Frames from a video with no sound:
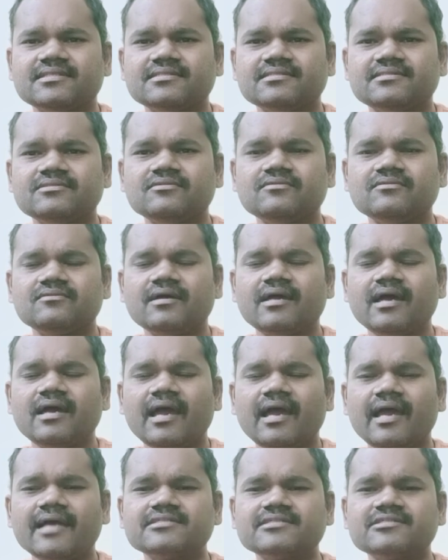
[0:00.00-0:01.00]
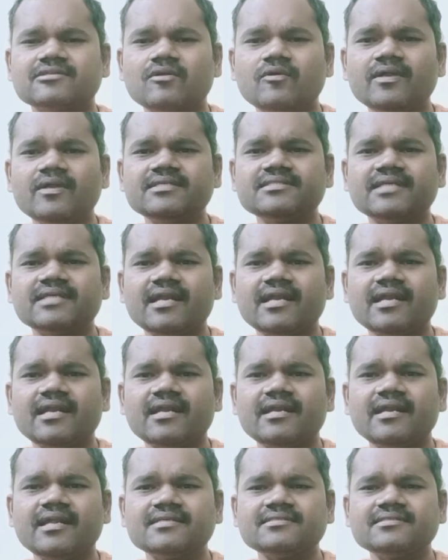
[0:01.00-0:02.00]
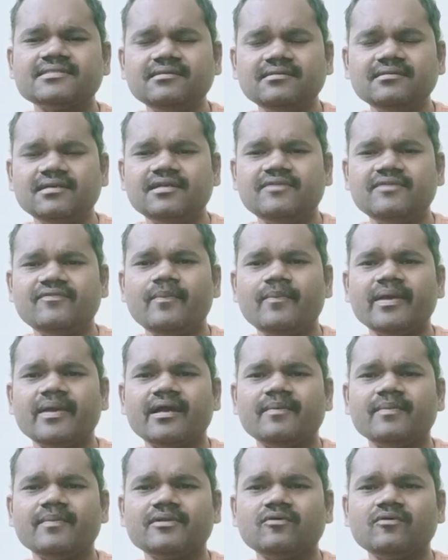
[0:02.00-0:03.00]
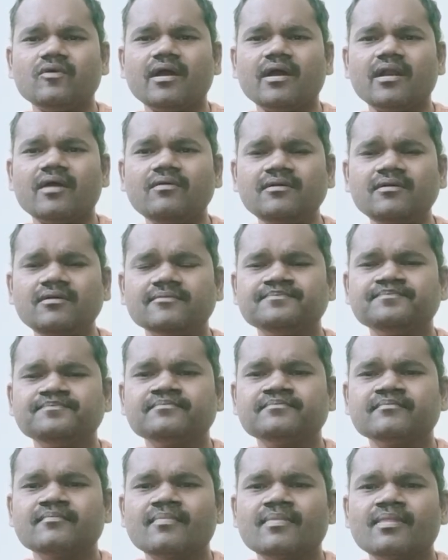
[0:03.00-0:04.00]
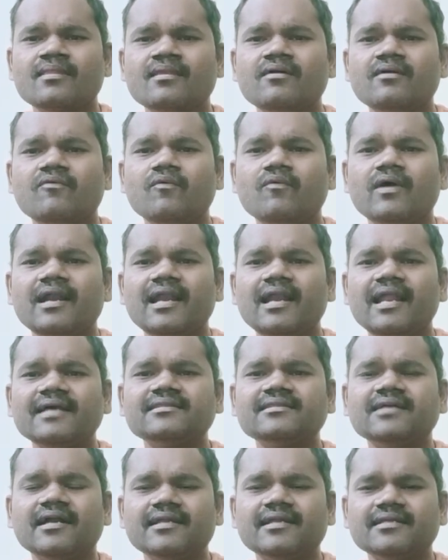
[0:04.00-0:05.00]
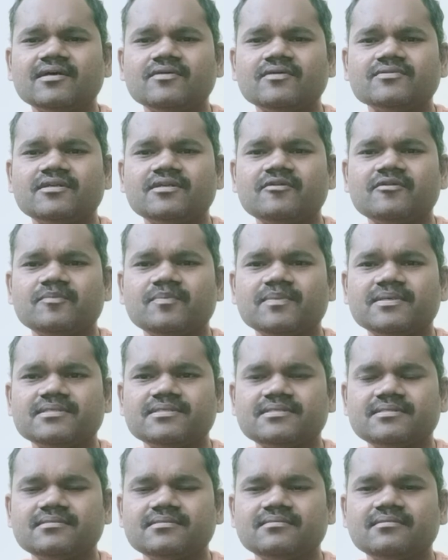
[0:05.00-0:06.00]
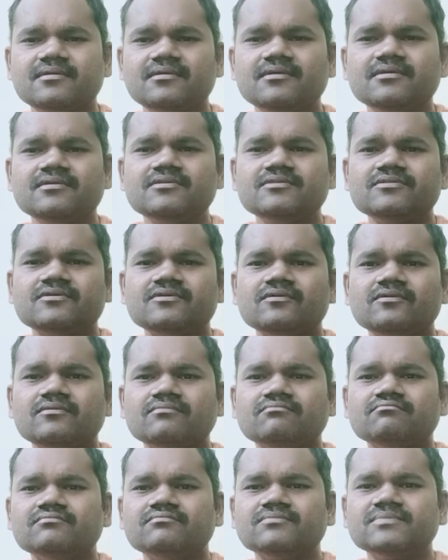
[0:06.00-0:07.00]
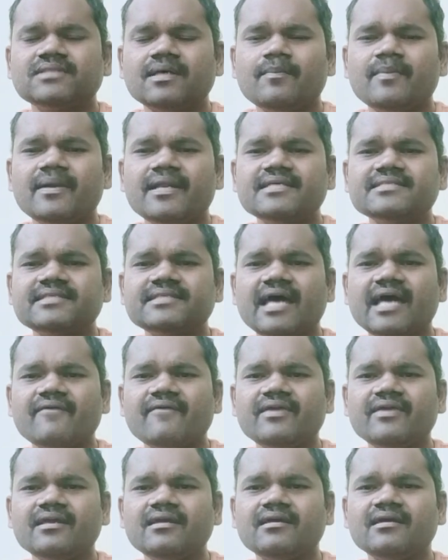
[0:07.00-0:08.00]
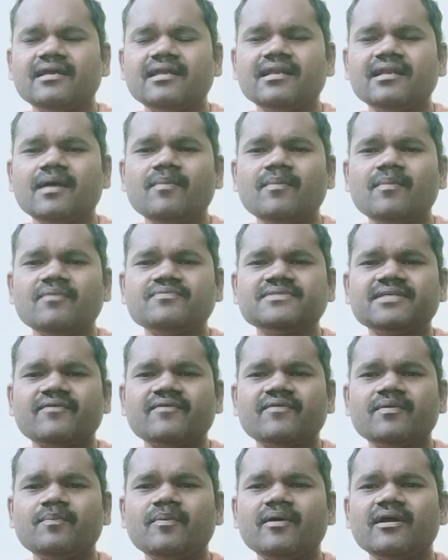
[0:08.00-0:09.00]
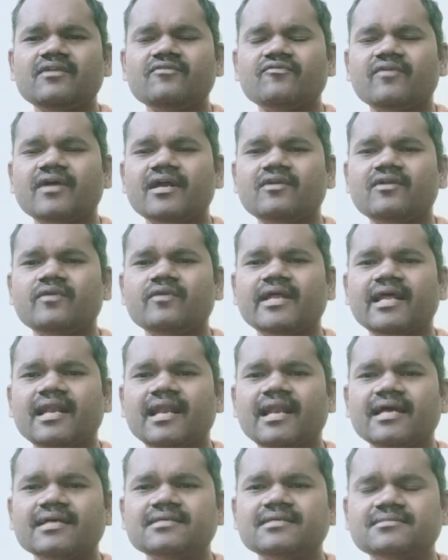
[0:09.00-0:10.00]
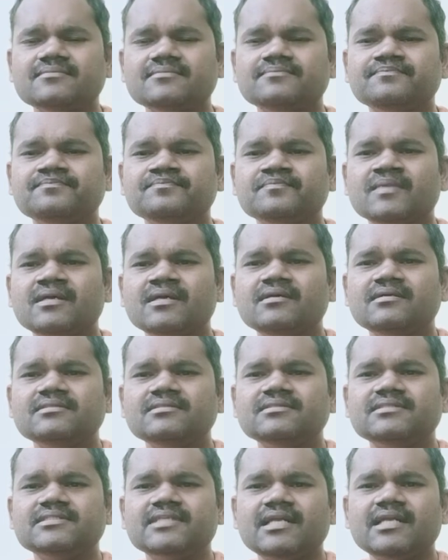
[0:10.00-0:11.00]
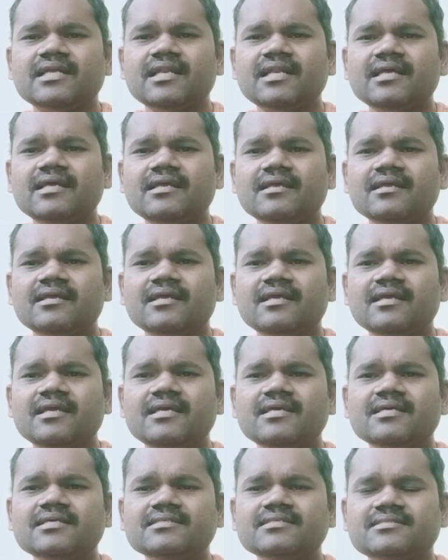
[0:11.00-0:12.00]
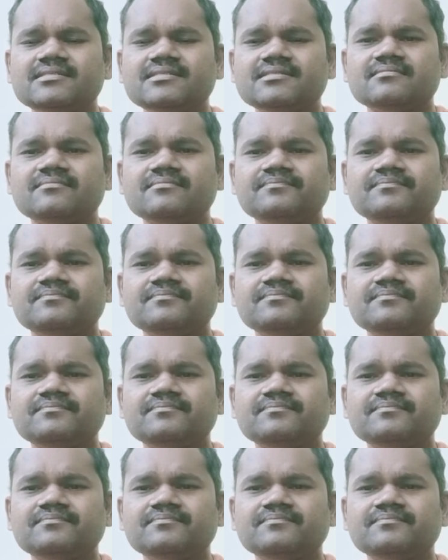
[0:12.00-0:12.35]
So excluding standard deduction, it will be coming to around 1,30,000 rupees. So somebody is having income of 7.5 to 10 lakhs. Generally he is